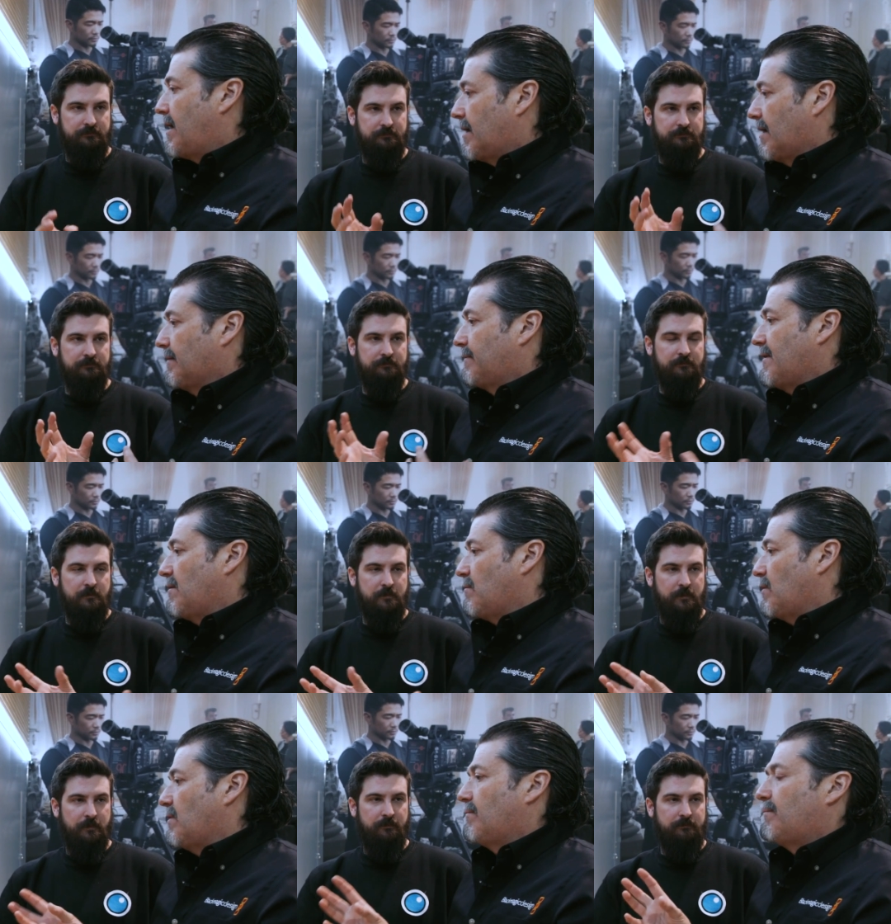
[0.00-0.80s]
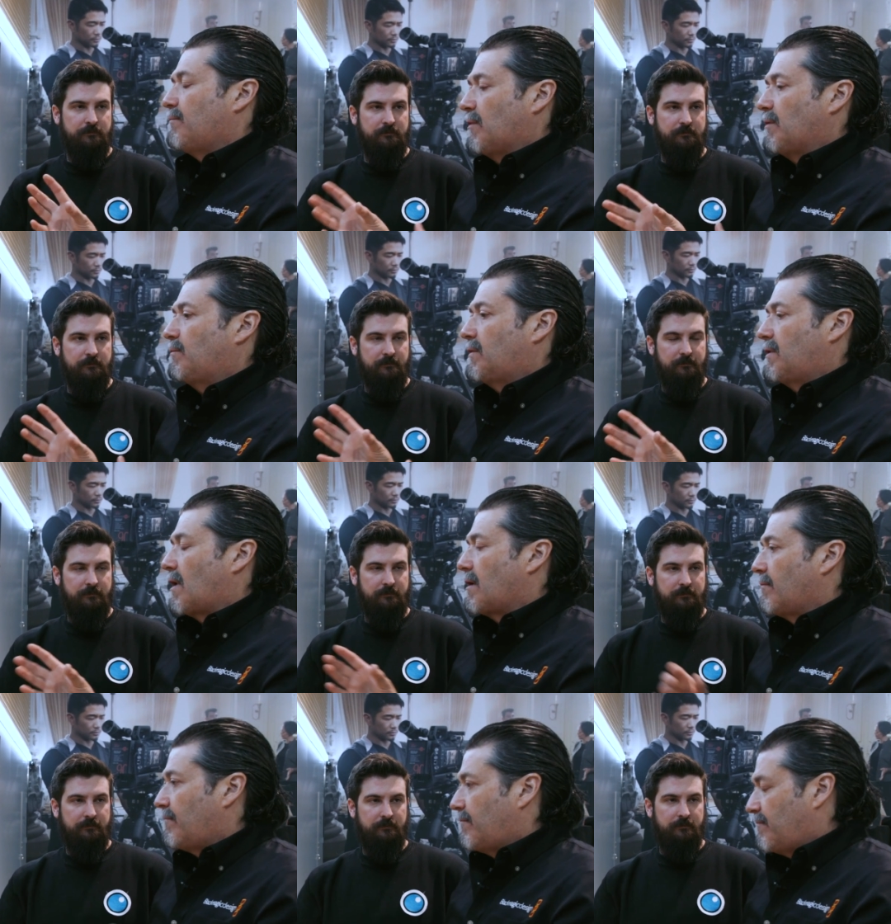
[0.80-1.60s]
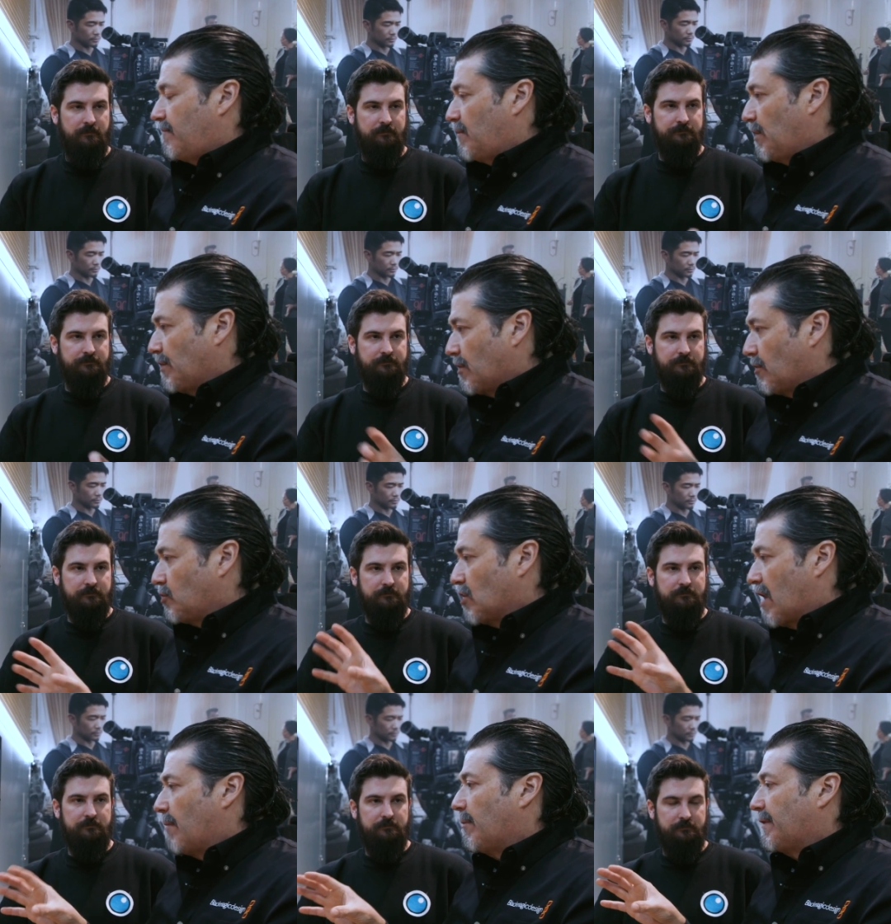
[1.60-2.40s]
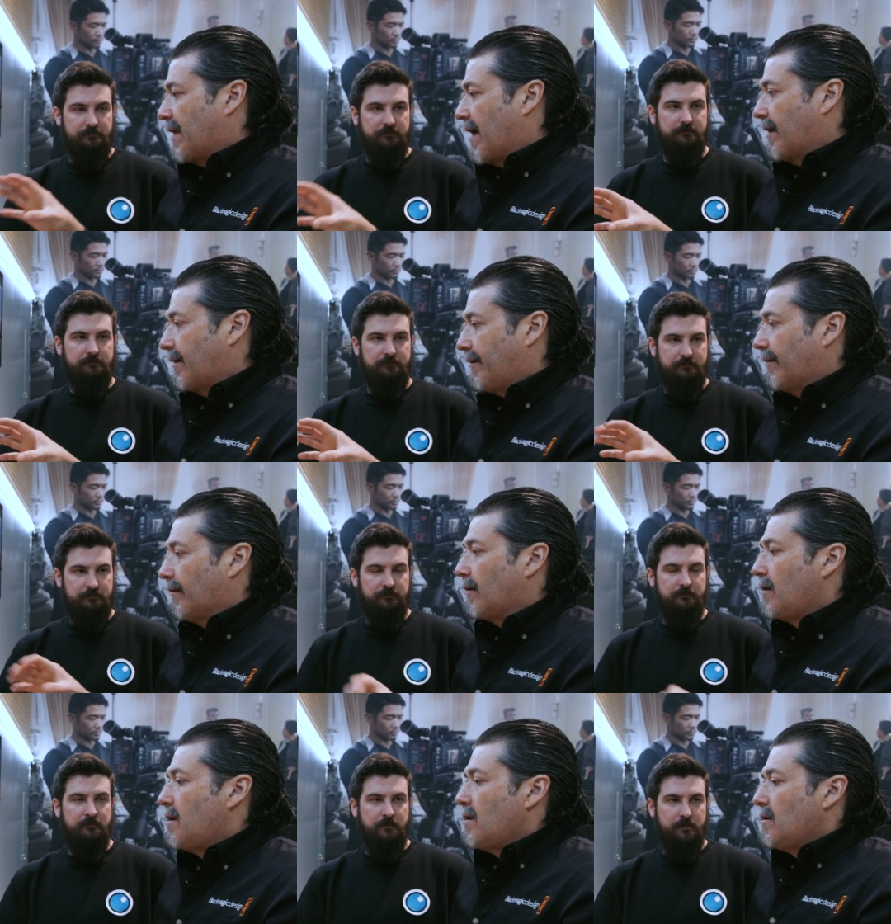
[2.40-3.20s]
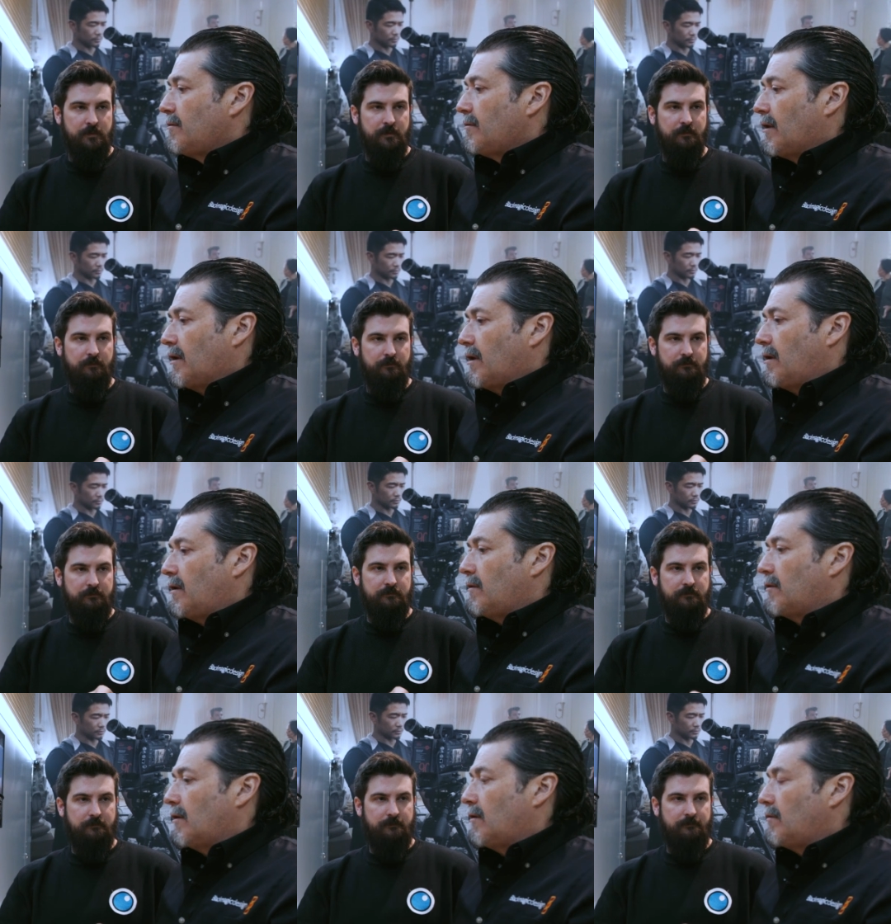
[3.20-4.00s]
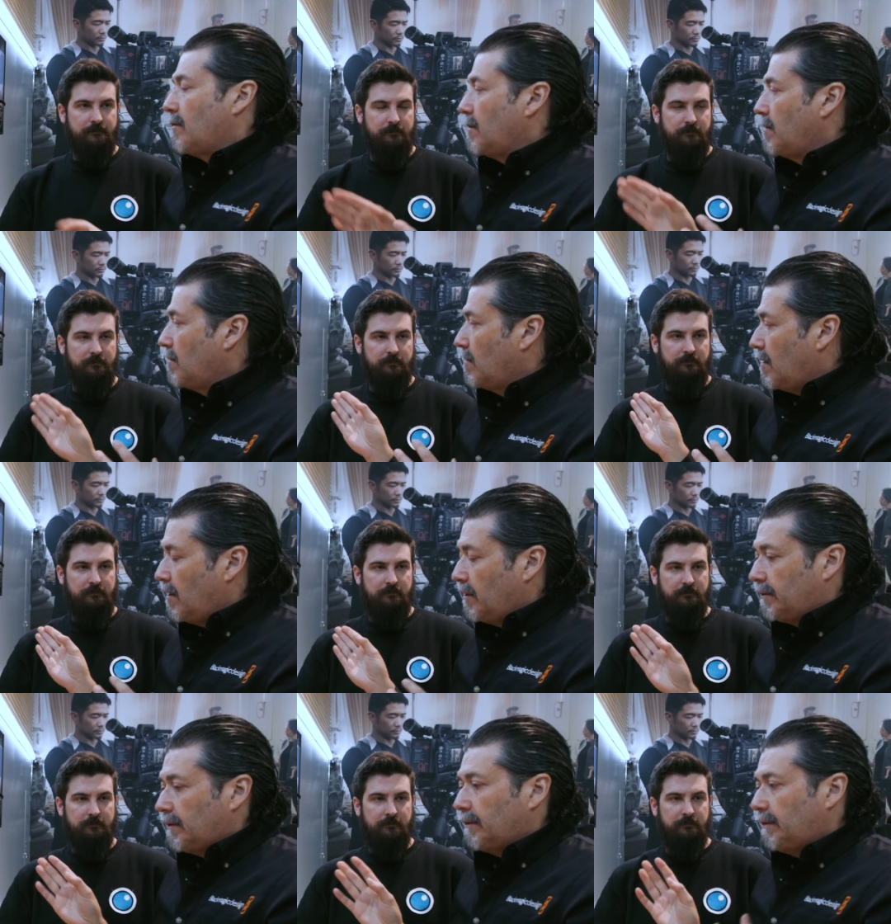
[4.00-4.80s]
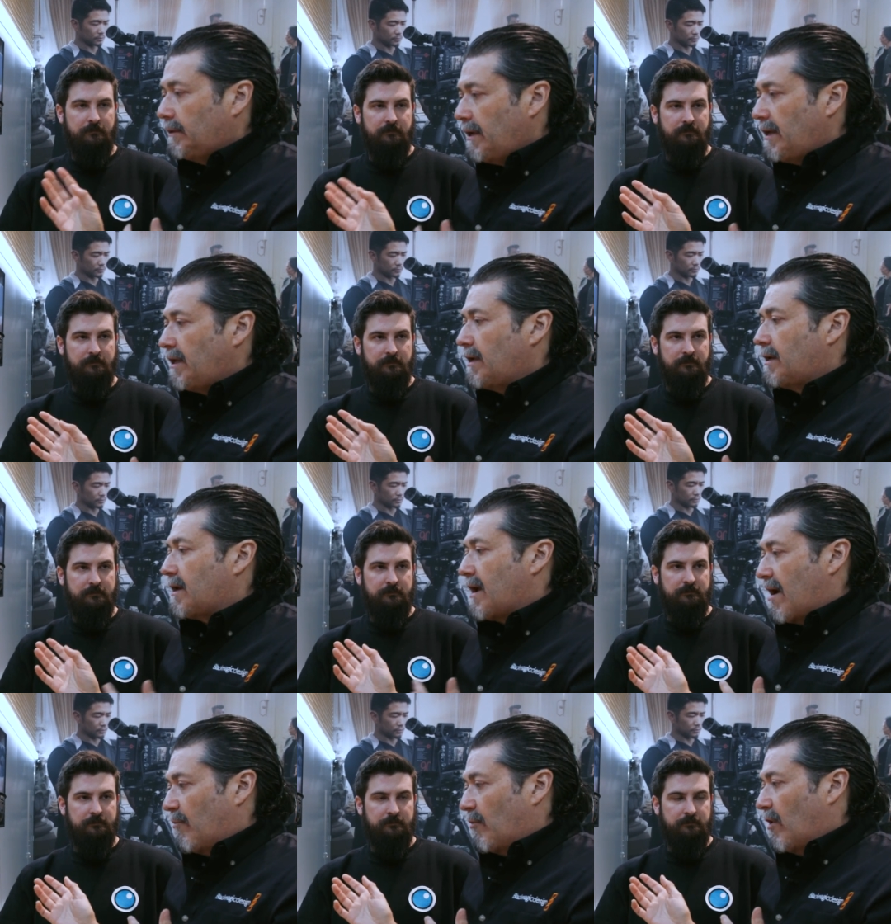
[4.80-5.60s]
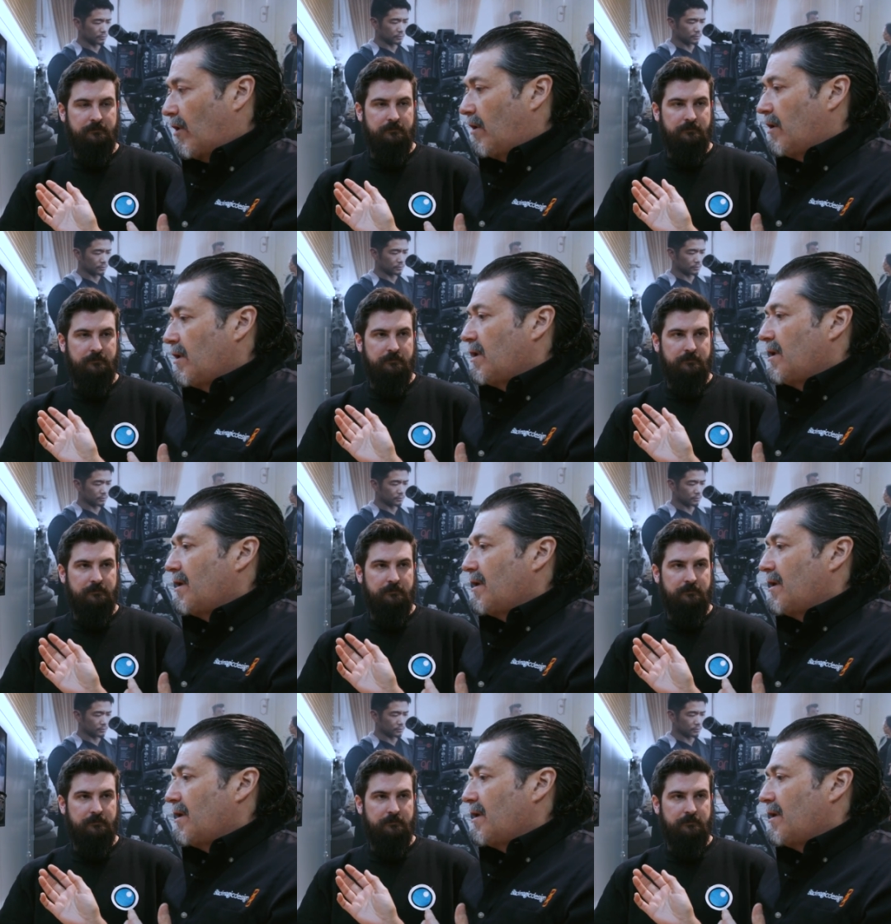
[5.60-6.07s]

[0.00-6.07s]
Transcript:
Speaker 1: And I think we've we've done a really good job at that here the, the, the new Ursa Cine camera,